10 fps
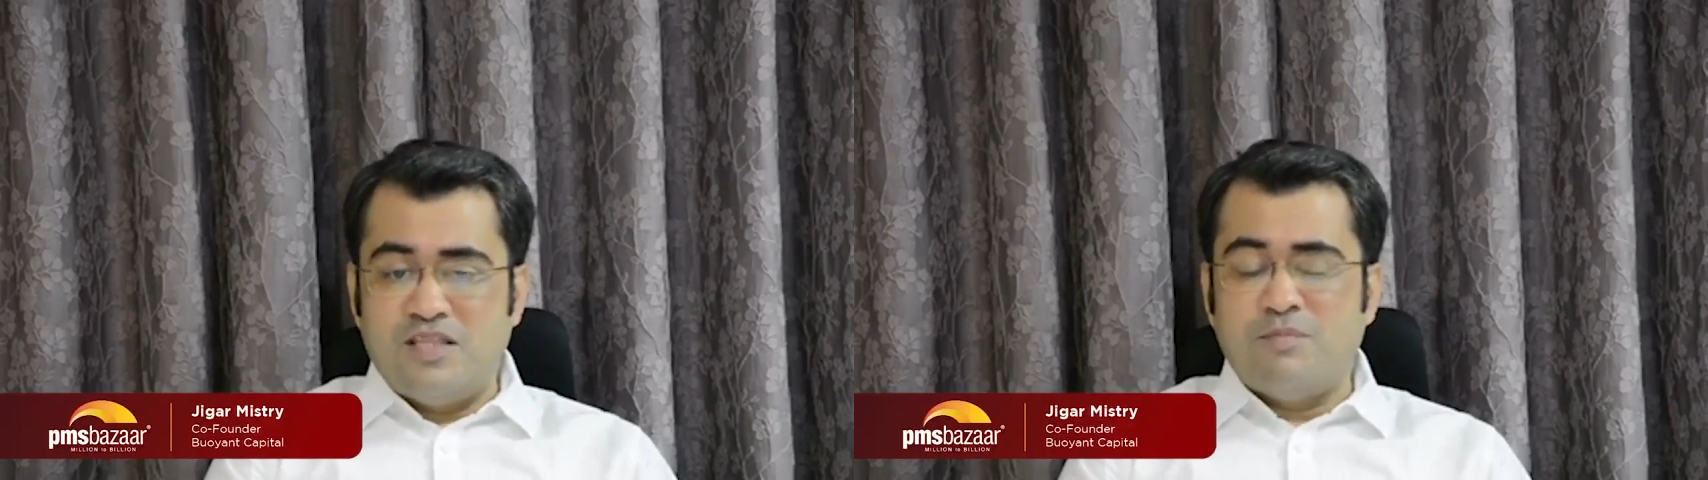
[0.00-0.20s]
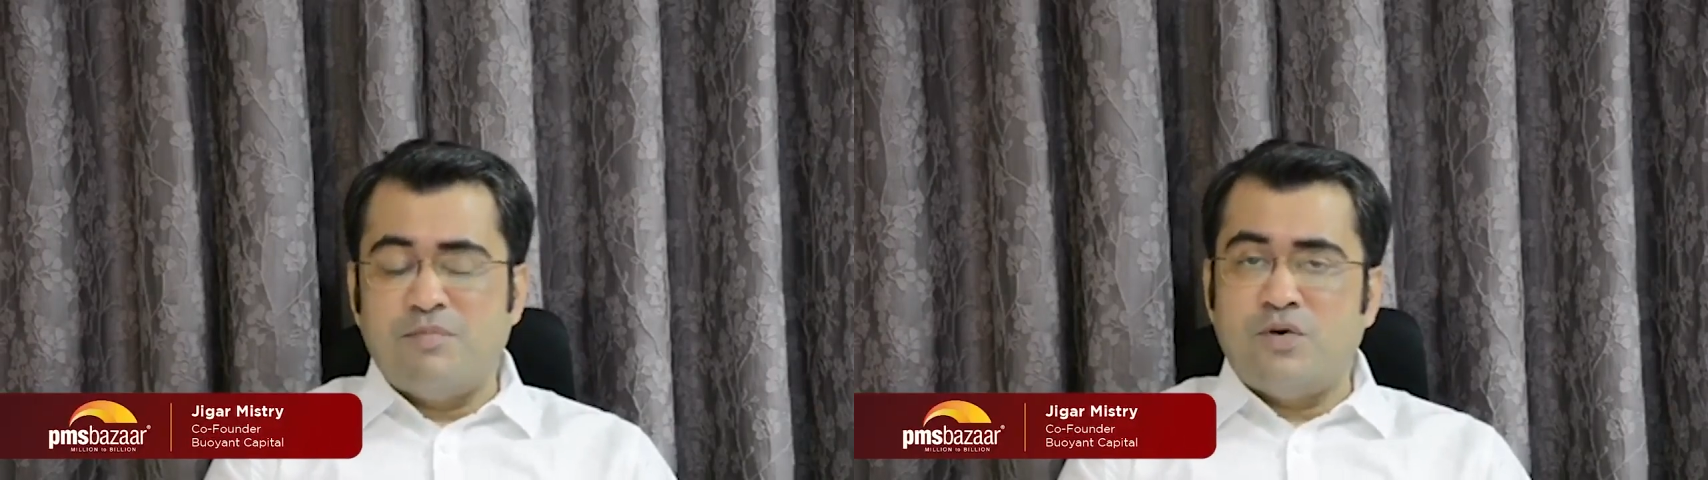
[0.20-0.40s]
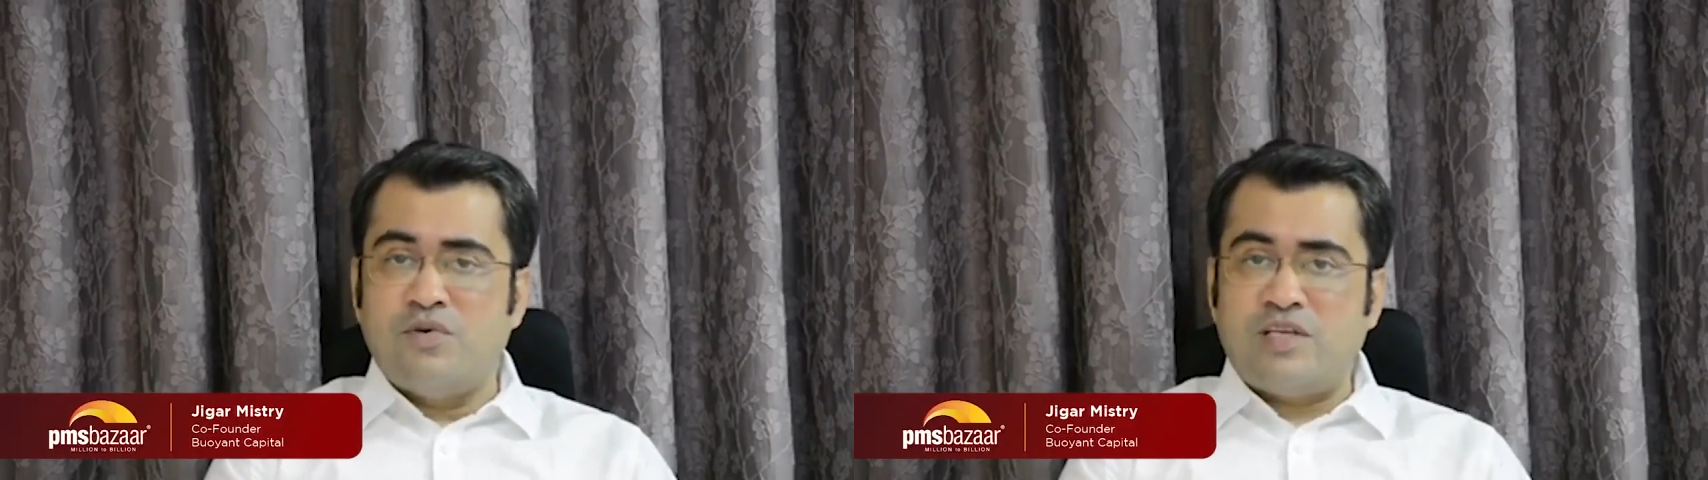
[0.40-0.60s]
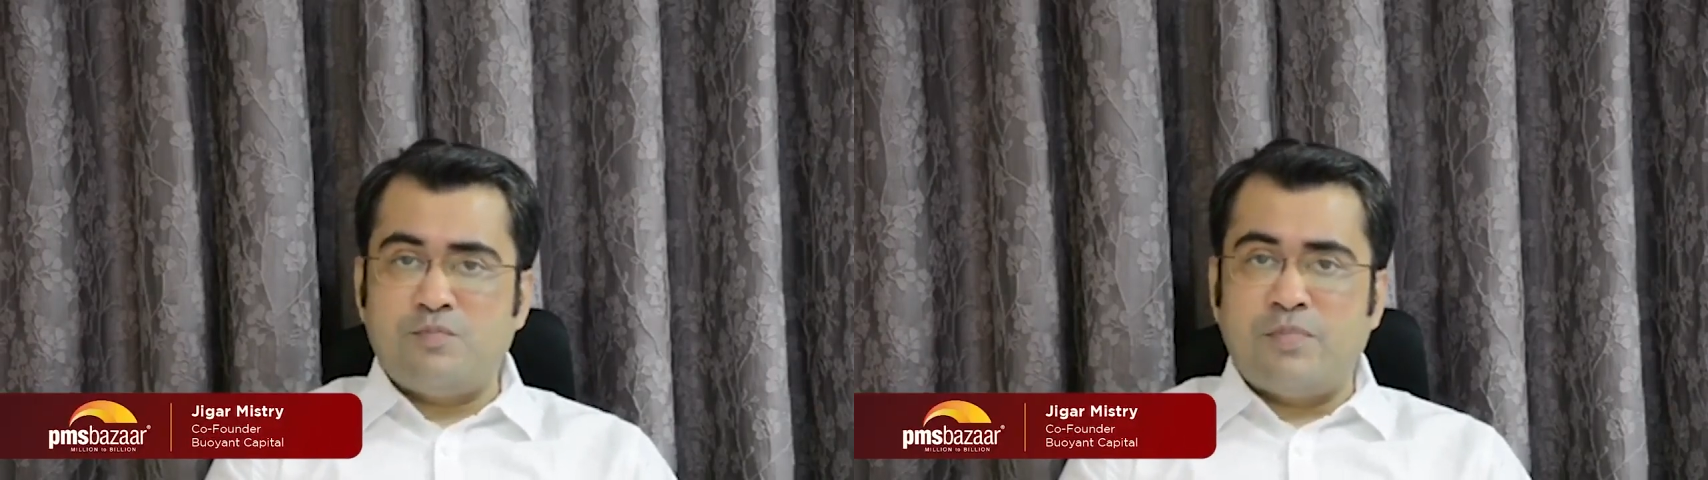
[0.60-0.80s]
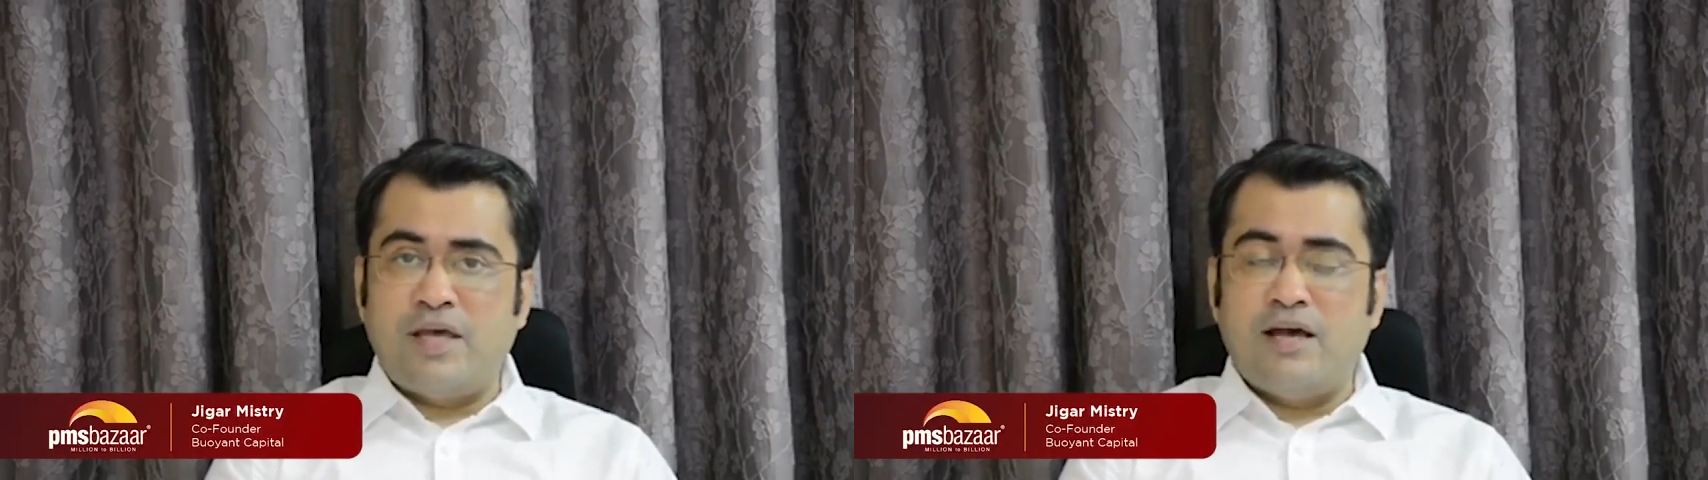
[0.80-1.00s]
above
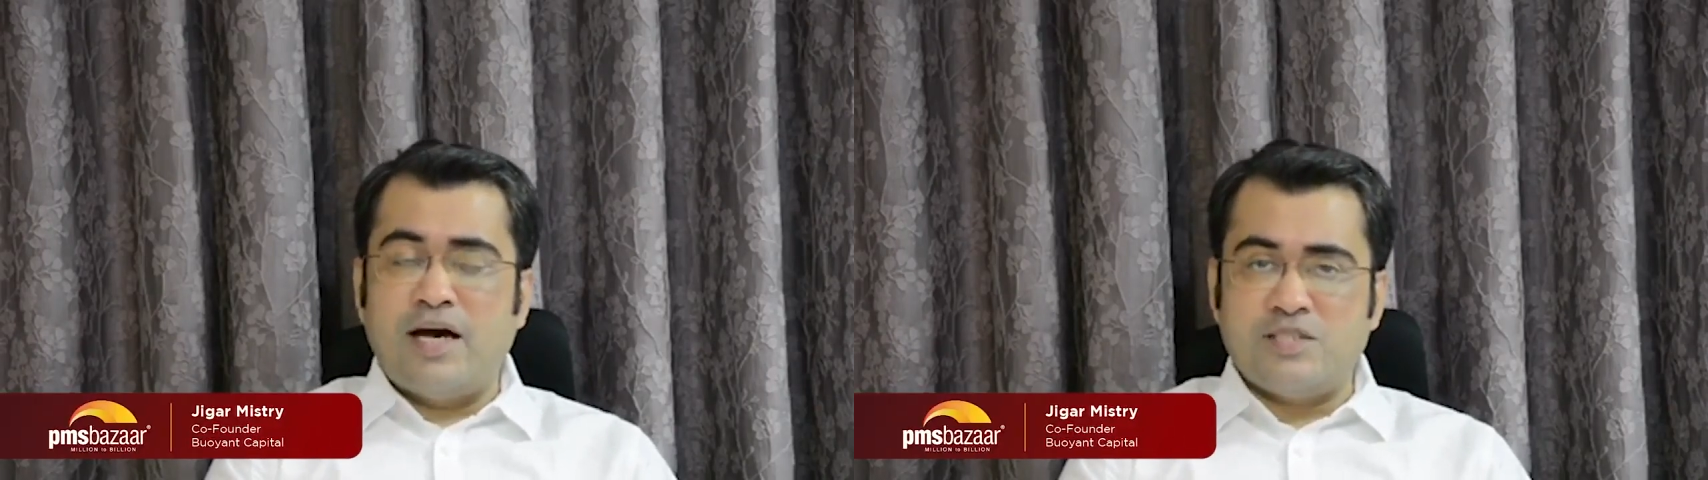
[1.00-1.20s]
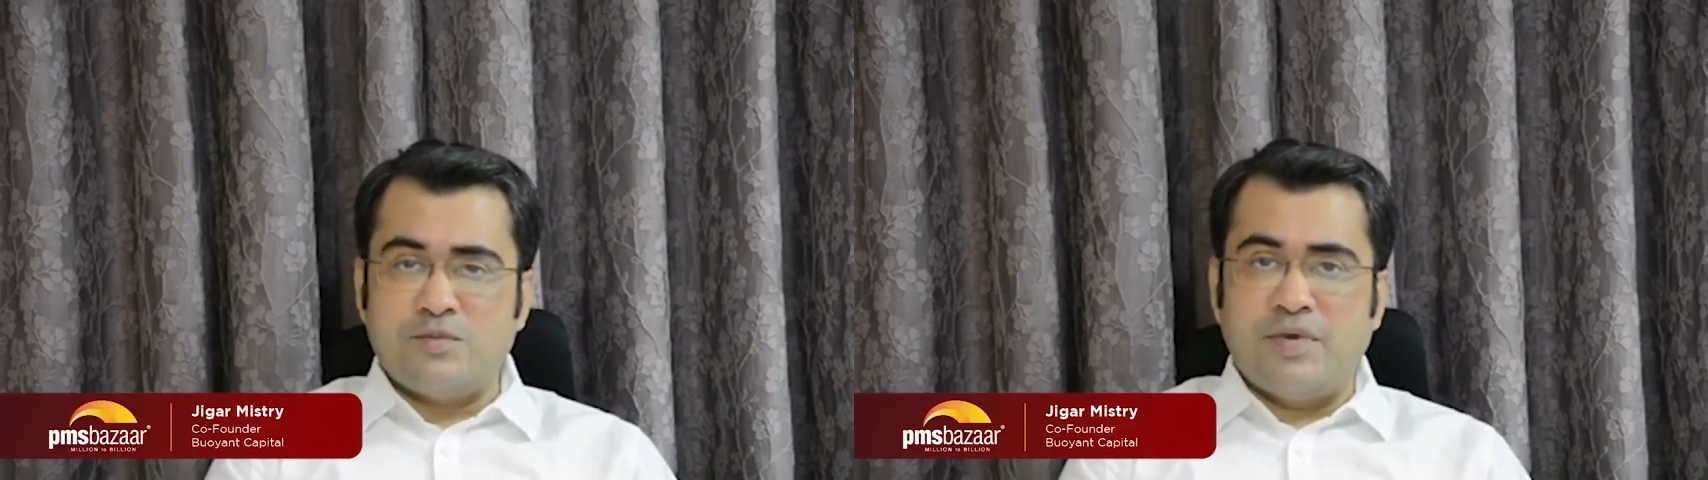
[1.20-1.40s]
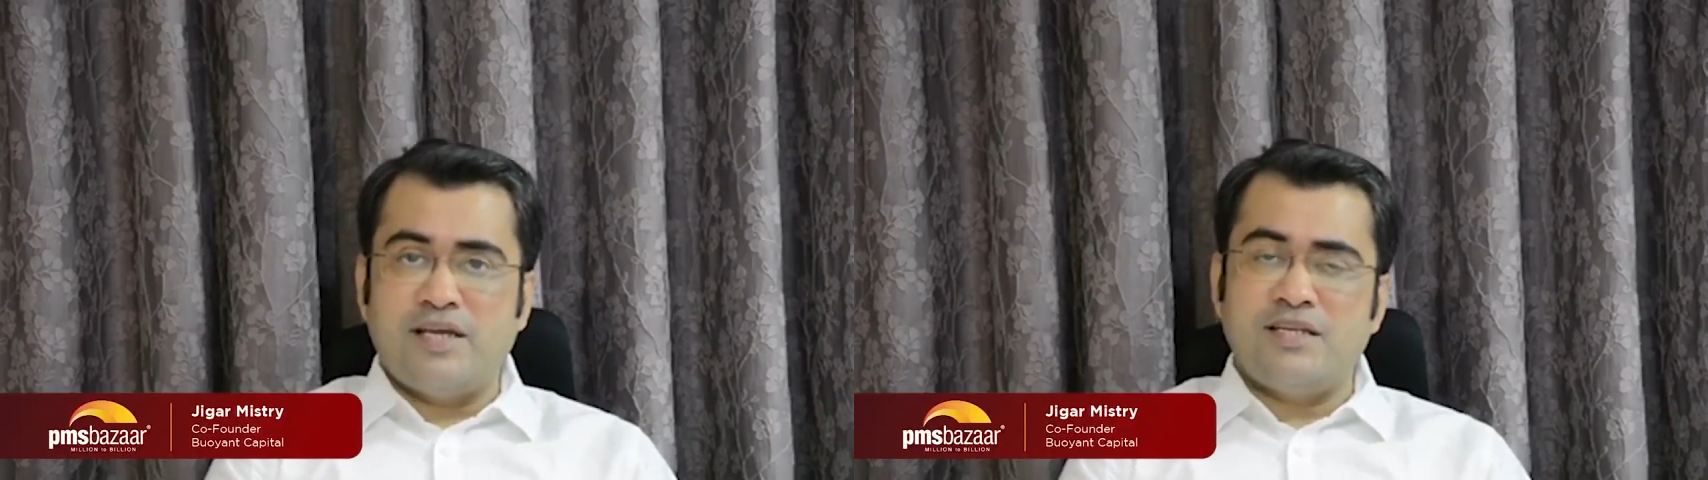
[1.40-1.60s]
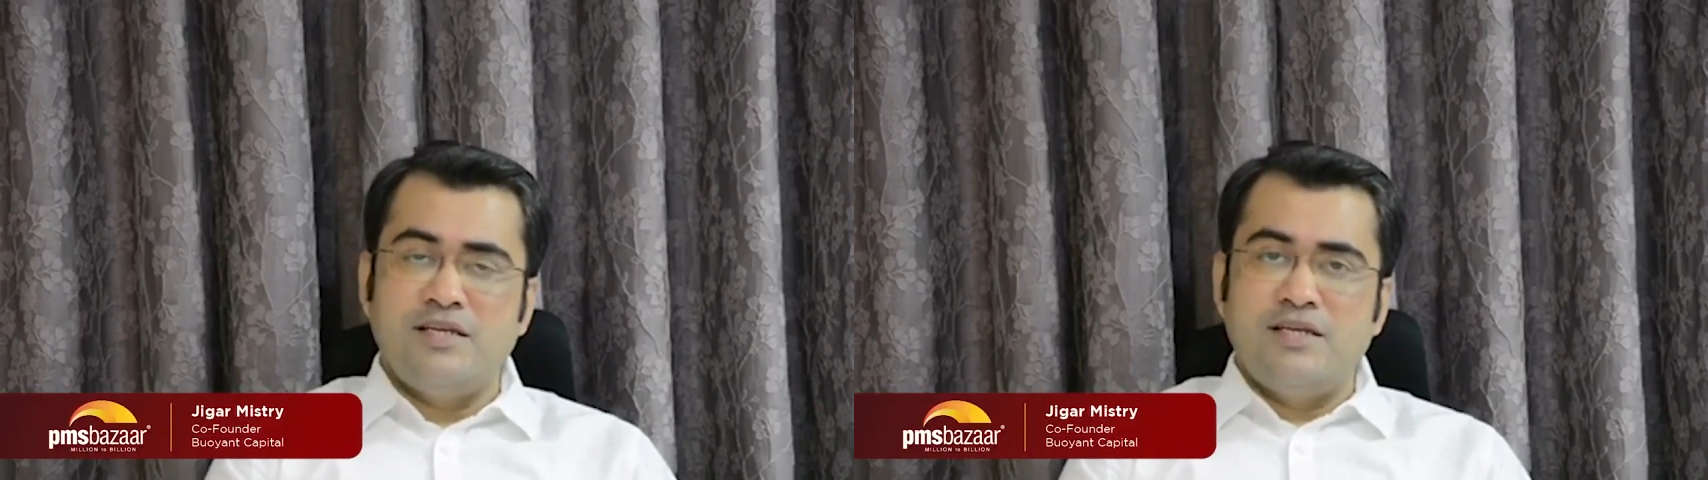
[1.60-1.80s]
aspect,